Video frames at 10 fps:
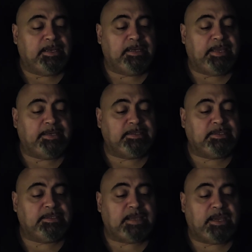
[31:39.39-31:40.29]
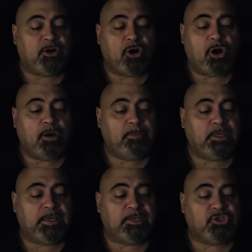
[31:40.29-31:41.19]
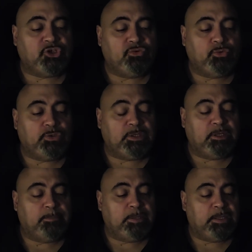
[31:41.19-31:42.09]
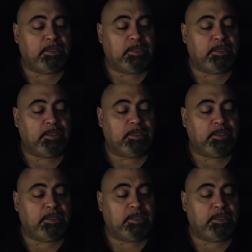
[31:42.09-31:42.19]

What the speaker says: led his entire army against Jerusalem.